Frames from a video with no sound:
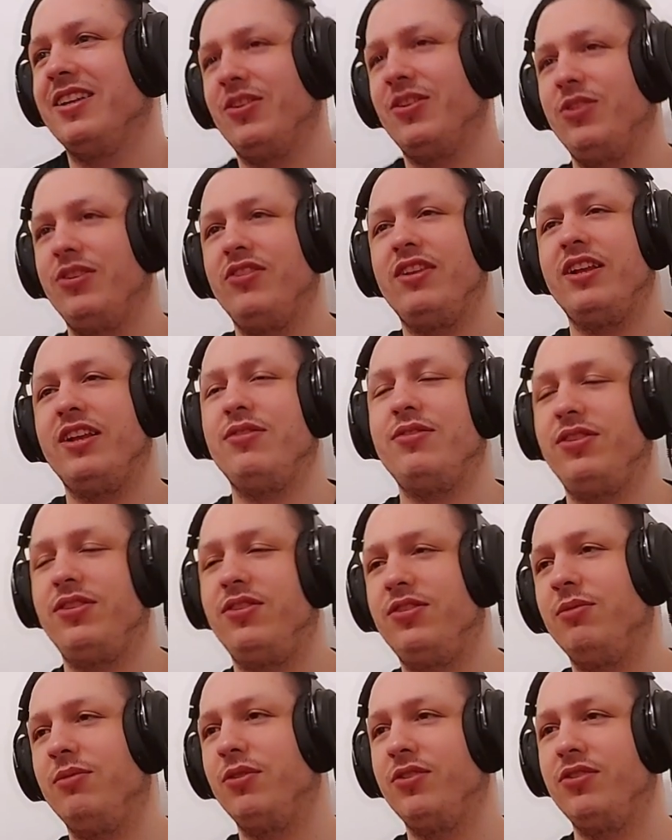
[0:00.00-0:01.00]
This life
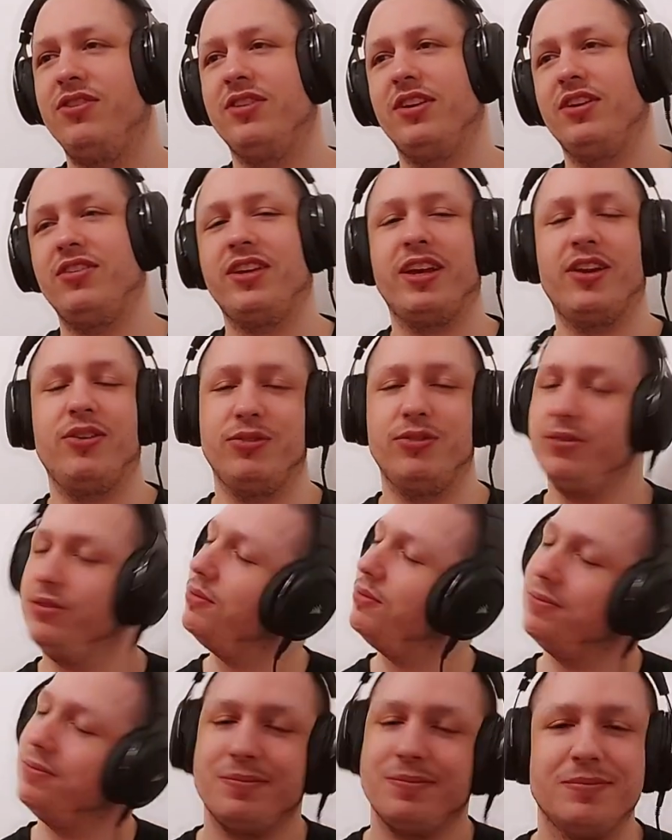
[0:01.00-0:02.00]
is the mustascaru.
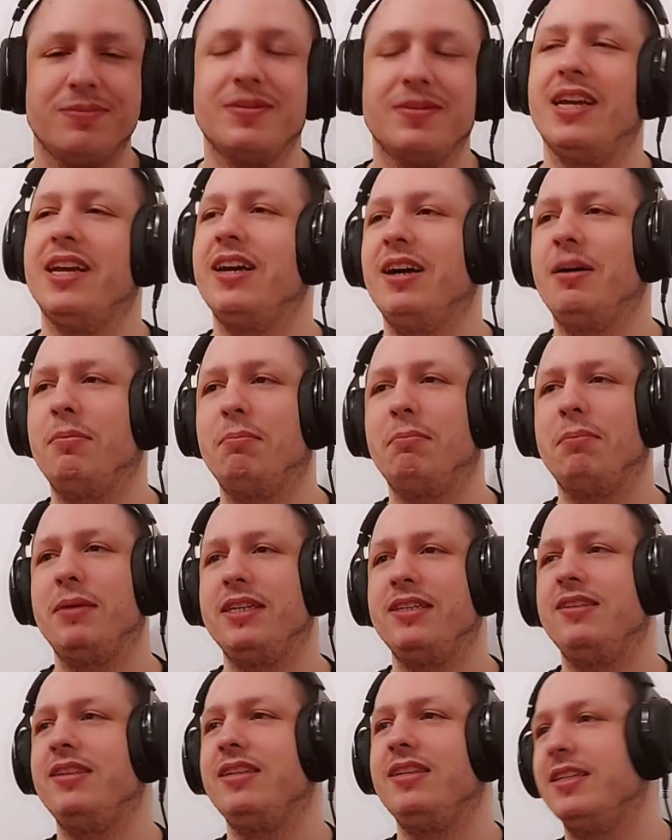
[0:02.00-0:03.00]

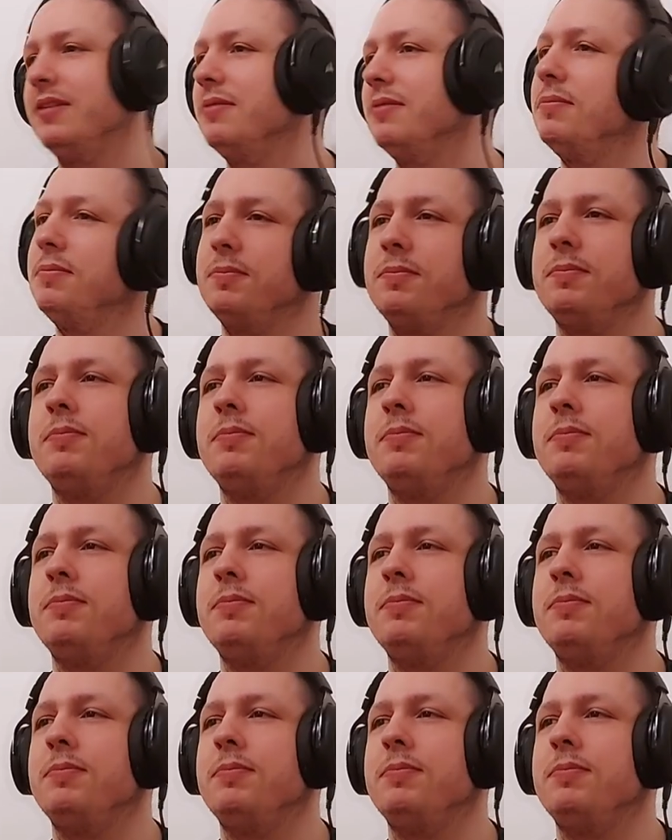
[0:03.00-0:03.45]
Amazing.